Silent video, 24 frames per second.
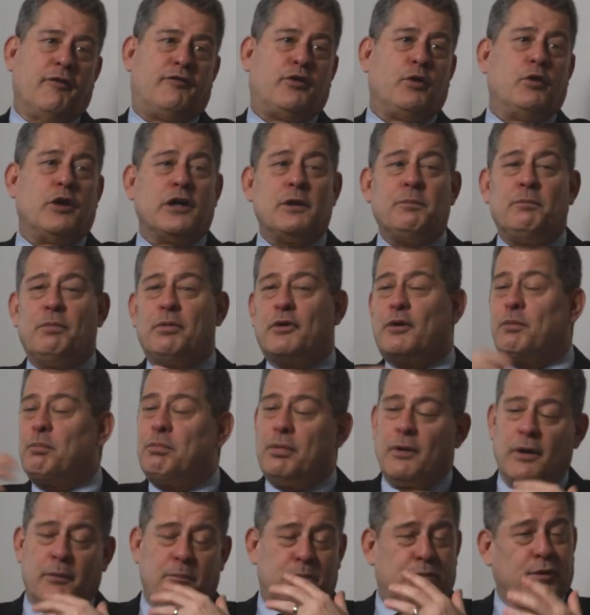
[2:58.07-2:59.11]
If you want
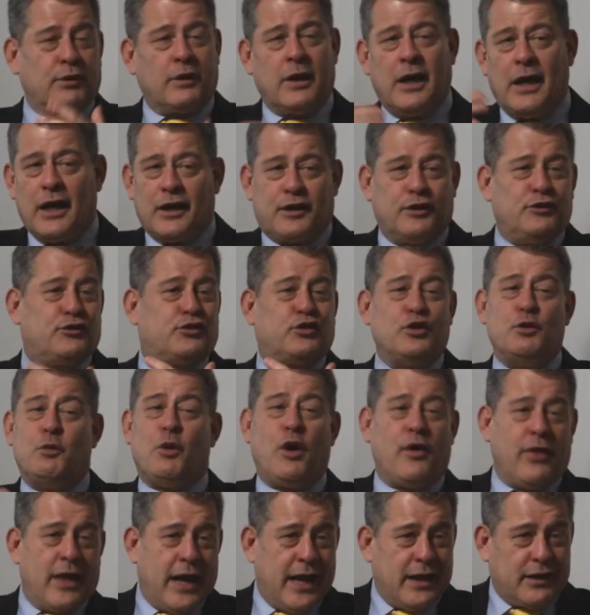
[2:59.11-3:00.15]
to consume
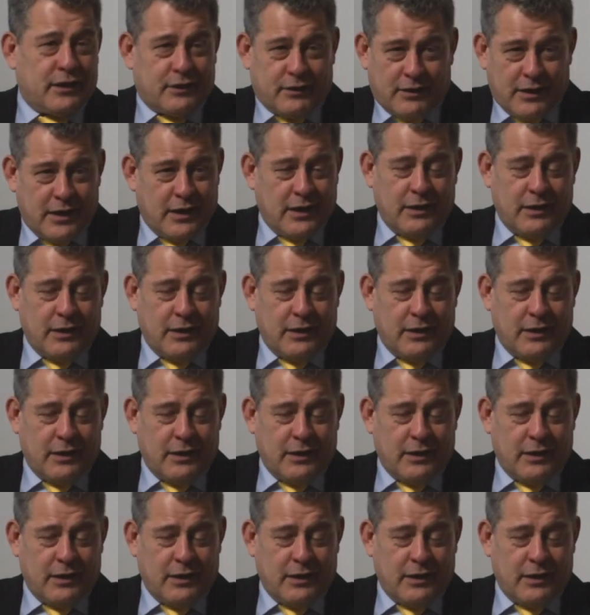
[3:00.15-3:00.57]
all that